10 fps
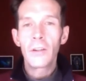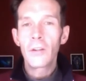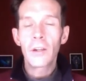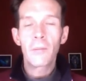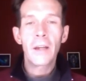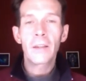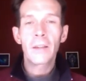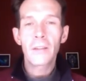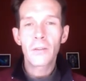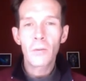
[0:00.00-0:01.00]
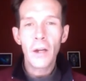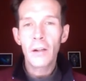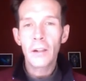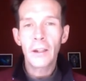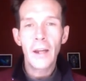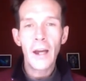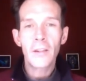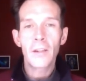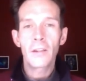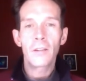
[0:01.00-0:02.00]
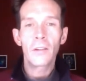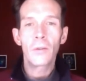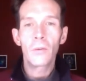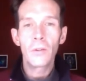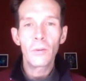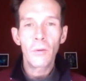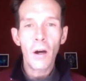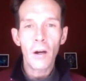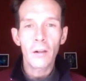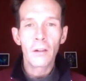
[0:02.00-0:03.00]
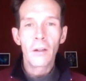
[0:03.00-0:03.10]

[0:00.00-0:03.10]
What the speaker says: you can make this greater connection to who you are.